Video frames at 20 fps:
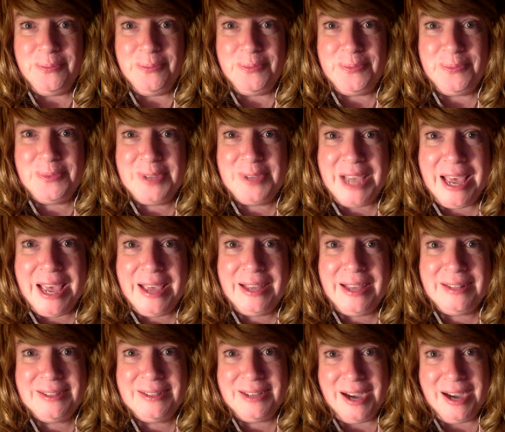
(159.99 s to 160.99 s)
take
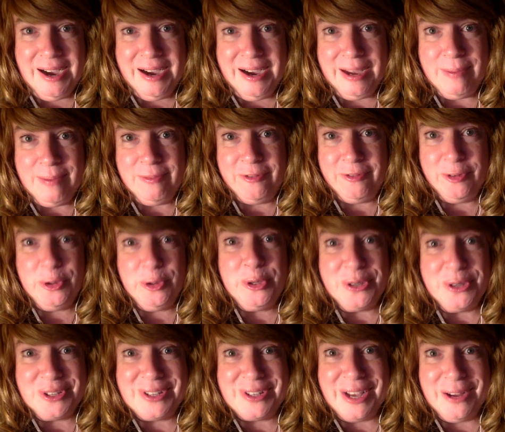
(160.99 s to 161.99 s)
time for
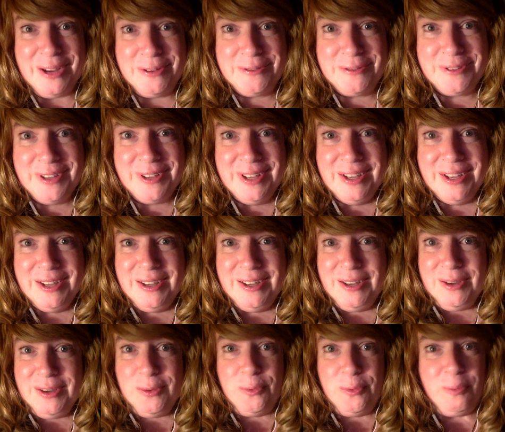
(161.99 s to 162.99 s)
yourself.
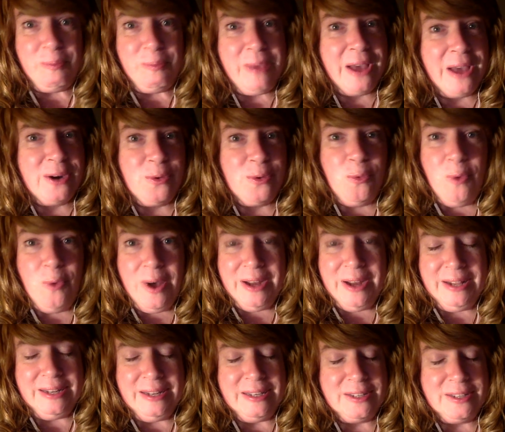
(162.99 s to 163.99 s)
No matter what
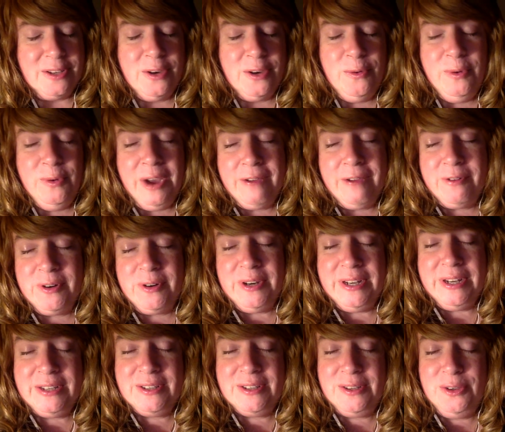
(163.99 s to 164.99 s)
it is, whoever it
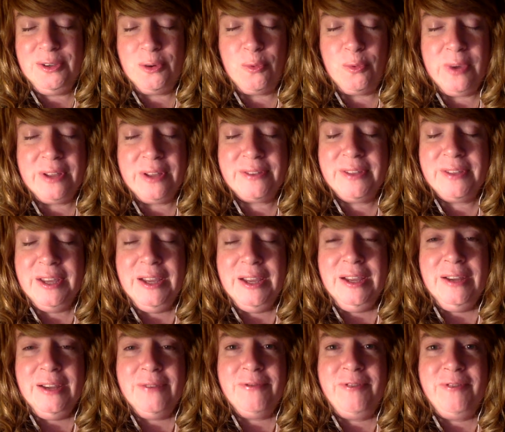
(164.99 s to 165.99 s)
is you're with,
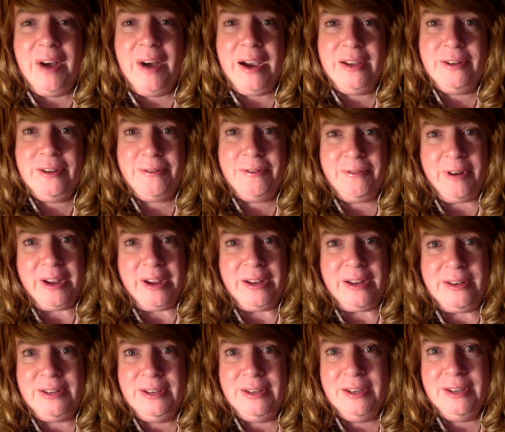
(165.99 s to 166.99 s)
find a
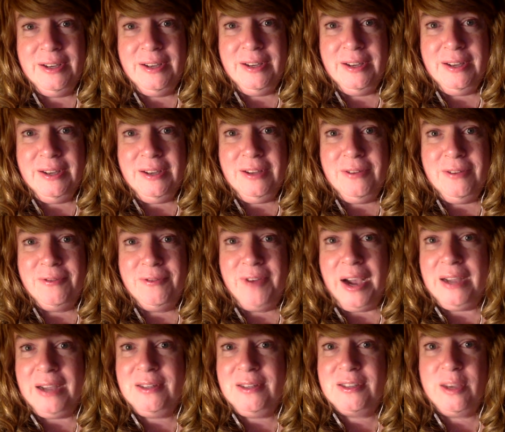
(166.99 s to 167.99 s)
friend.
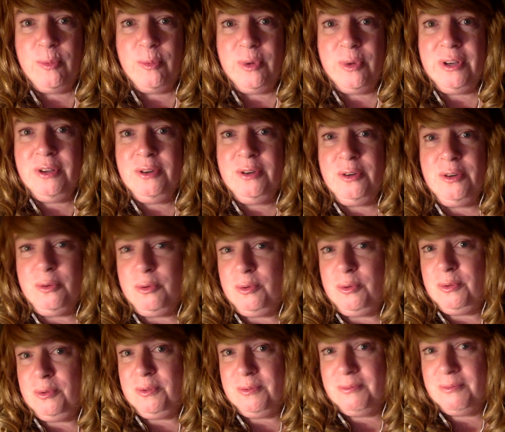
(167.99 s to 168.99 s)
Find someone who,
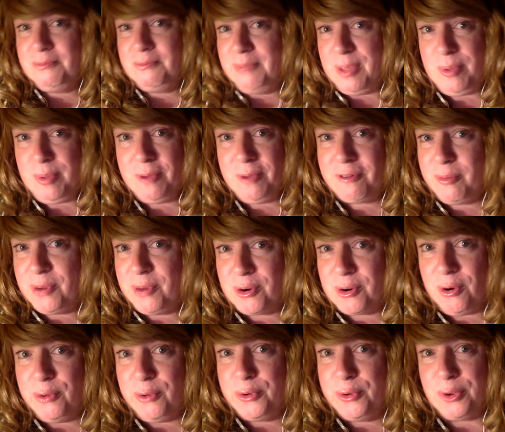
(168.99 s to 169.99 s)
maybe from your
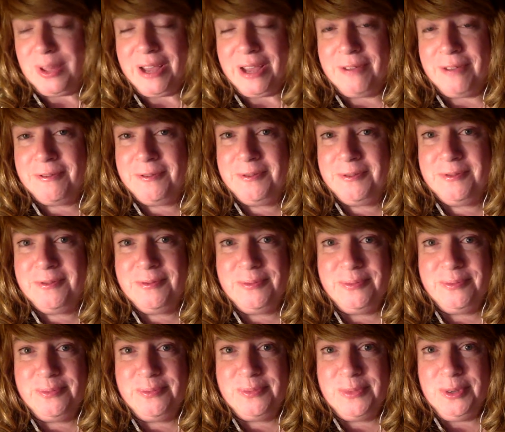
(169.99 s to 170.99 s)
older life,
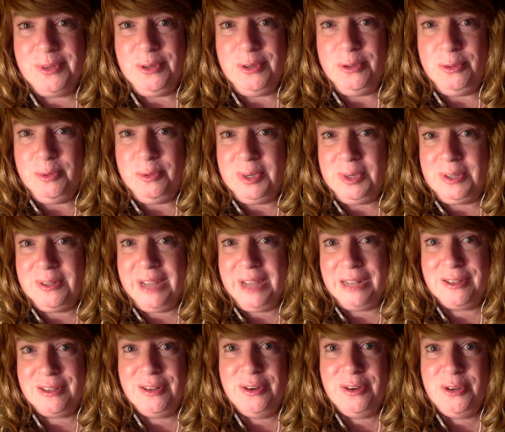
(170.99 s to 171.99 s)
who will get
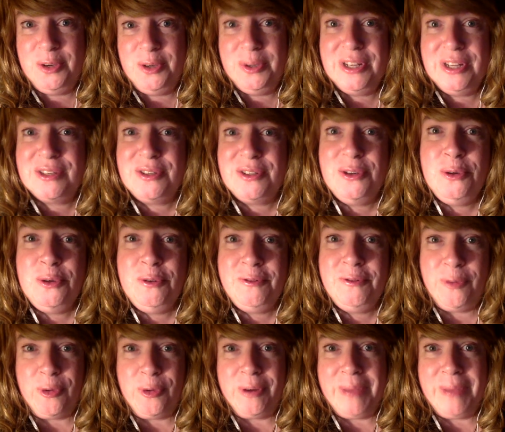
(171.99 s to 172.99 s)
to know you in this new
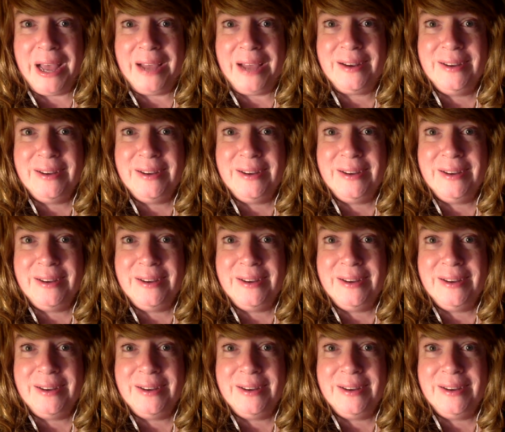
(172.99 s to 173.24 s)
format.